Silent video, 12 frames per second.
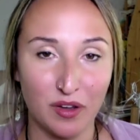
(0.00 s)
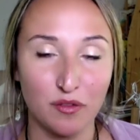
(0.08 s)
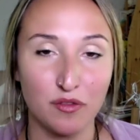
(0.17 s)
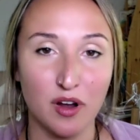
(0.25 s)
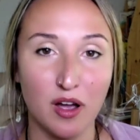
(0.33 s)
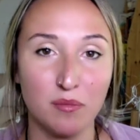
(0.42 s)

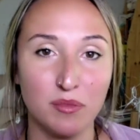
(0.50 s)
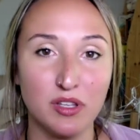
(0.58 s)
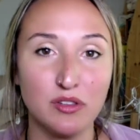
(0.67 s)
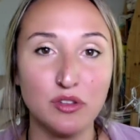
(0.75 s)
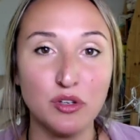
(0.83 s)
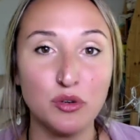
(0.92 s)
from
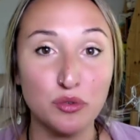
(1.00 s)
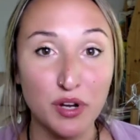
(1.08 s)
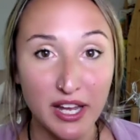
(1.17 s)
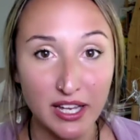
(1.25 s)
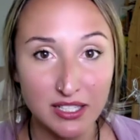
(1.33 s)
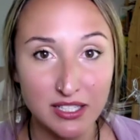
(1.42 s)
the
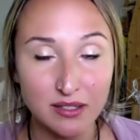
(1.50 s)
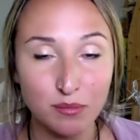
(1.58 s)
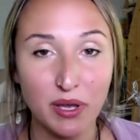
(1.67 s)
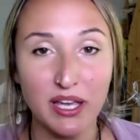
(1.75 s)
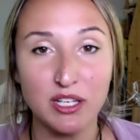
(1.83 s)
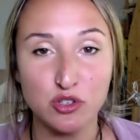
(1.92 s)
great
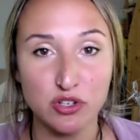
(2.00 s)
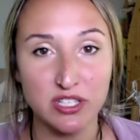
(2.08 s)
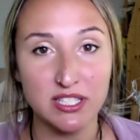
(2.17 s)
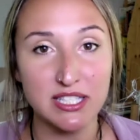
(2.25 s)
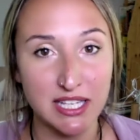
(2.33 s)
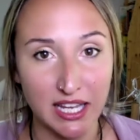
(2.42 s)

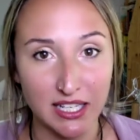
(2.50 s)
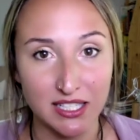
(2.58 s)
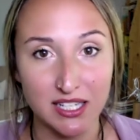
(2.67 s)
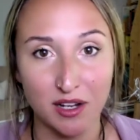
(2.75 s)
patron saint